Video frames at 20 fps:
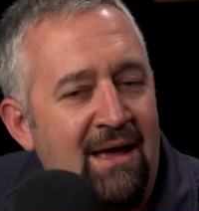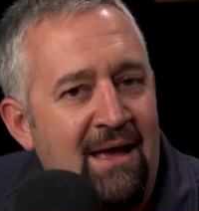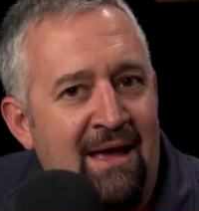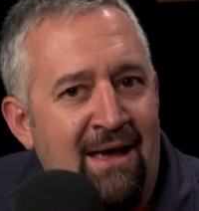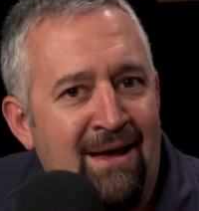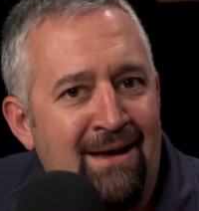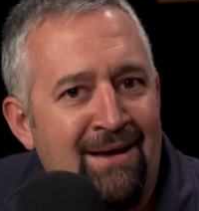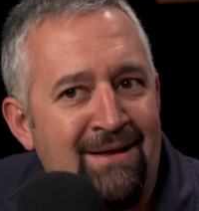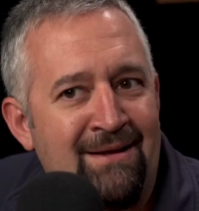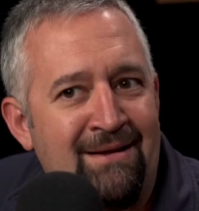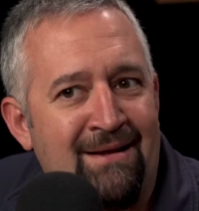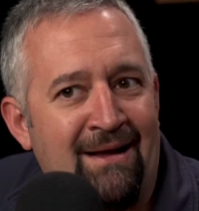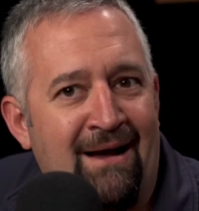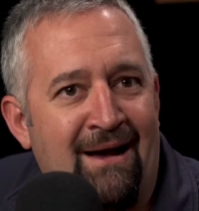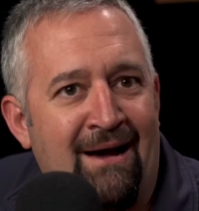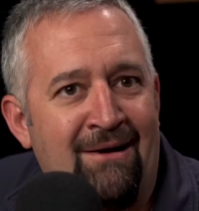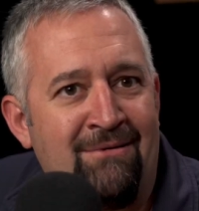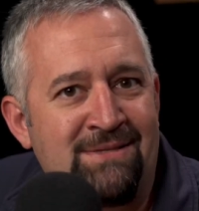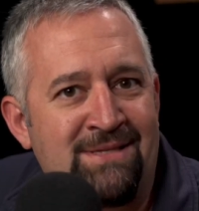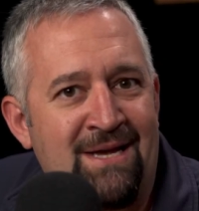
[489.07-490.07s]
And
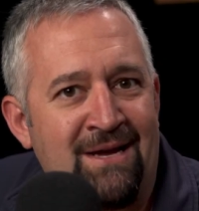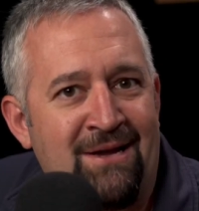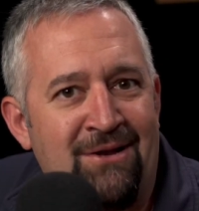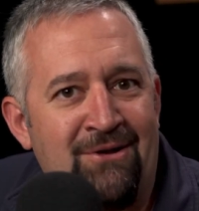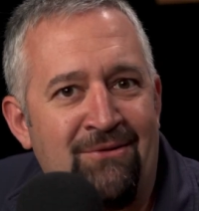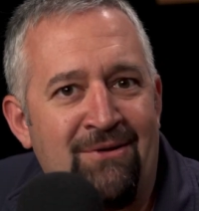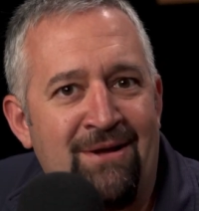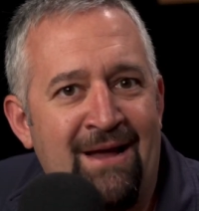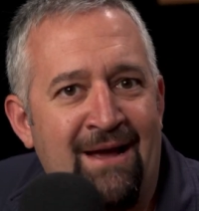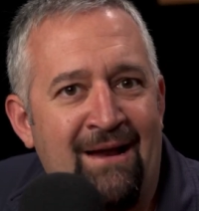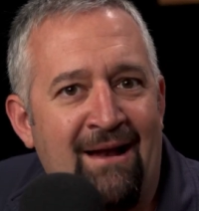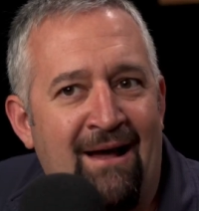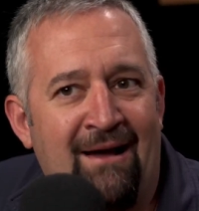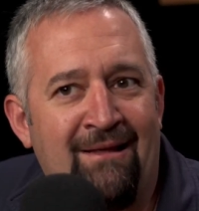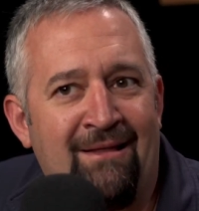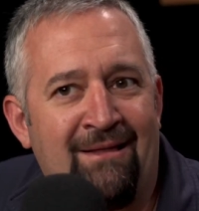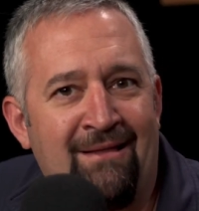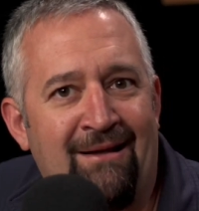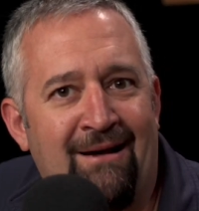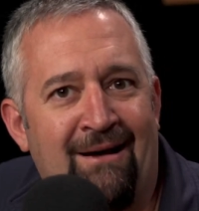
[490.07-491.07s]
I was like, you know what, Nate,
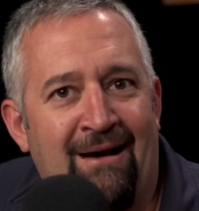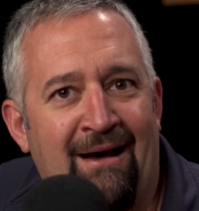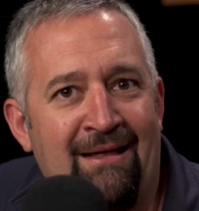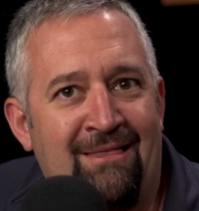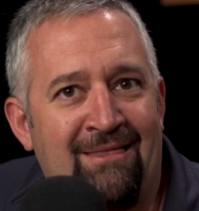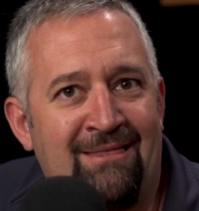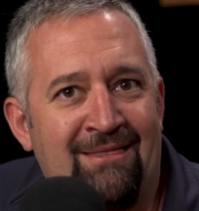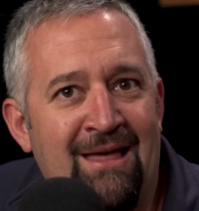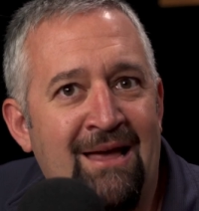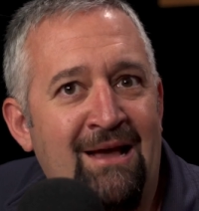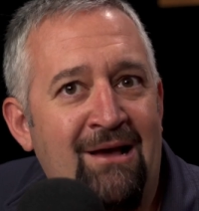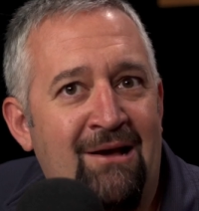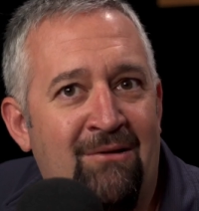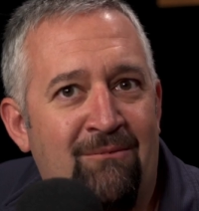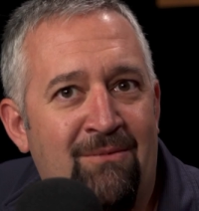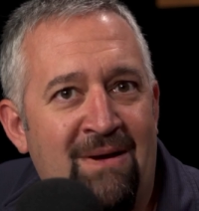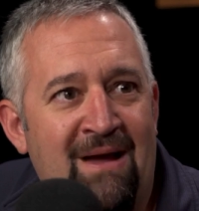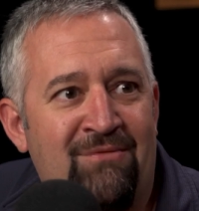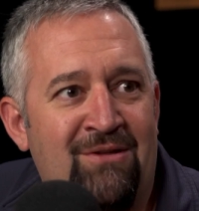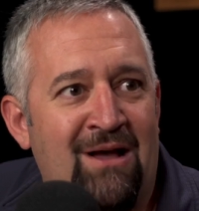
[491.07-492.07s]
I think
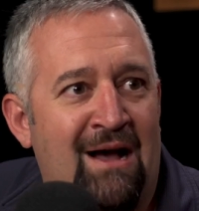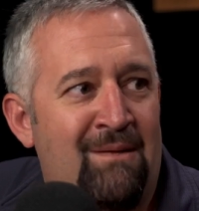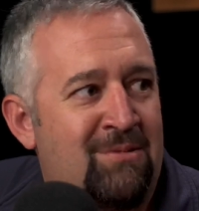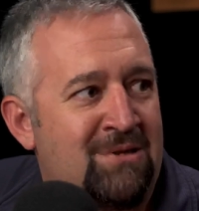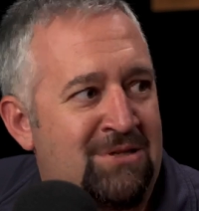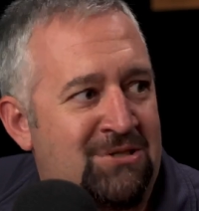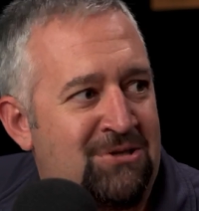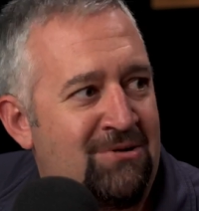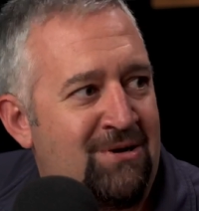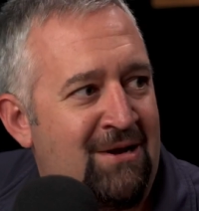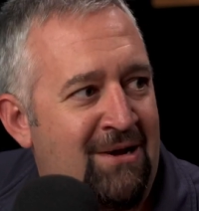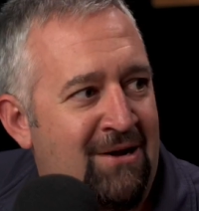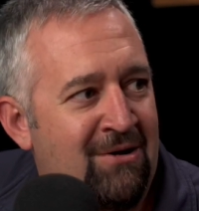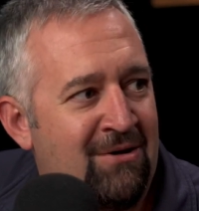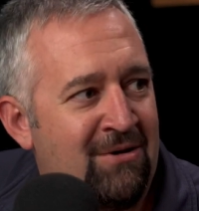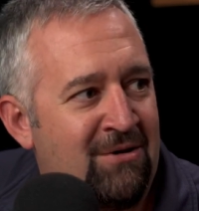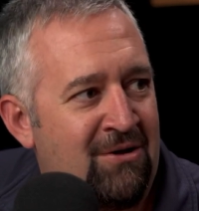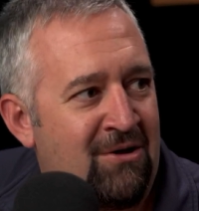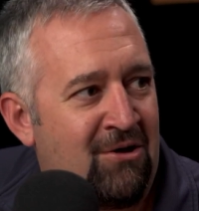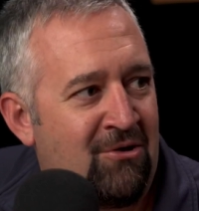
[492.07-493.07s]
we have the opportunity
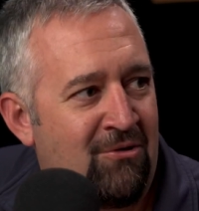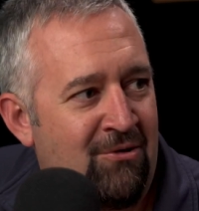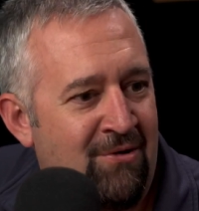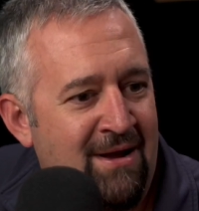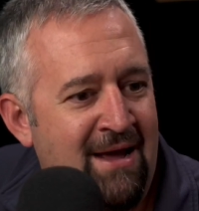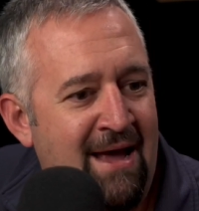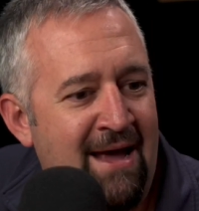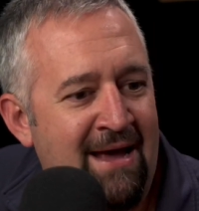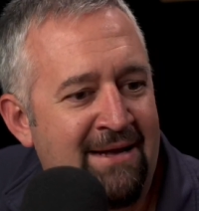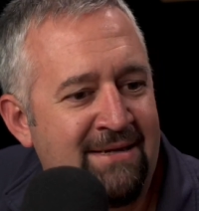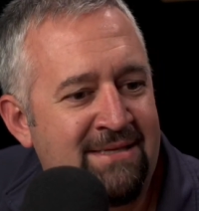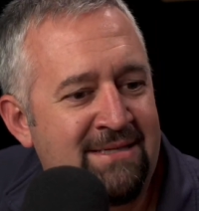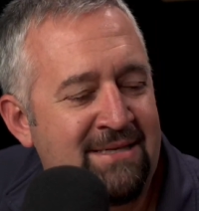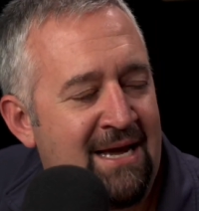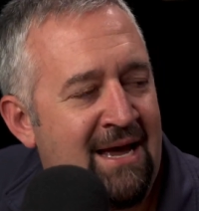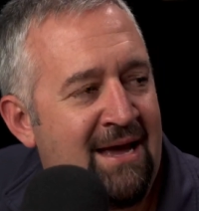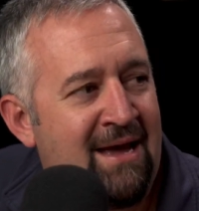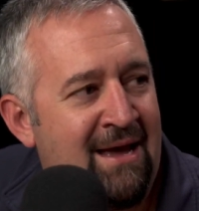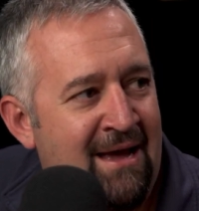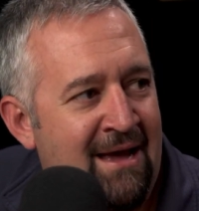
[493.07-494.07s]
here to create
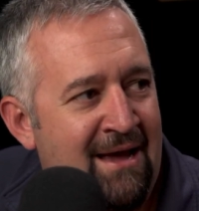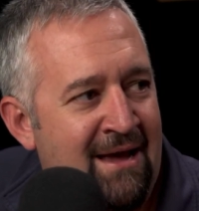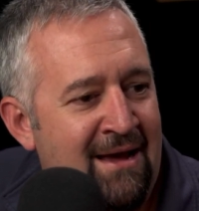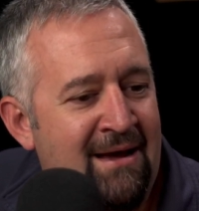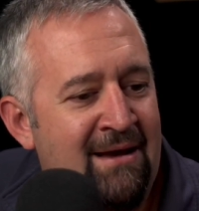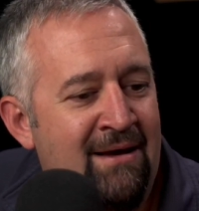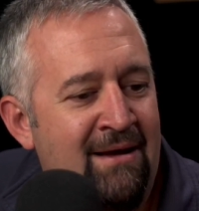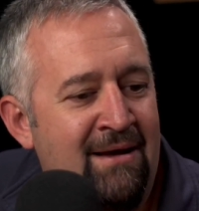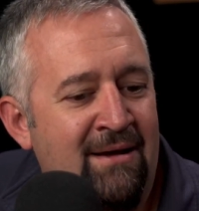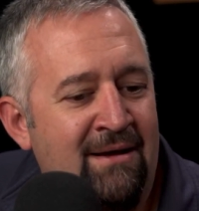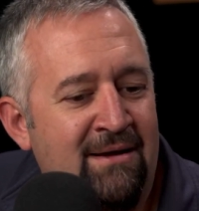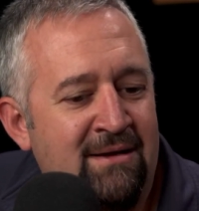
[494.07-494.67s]
a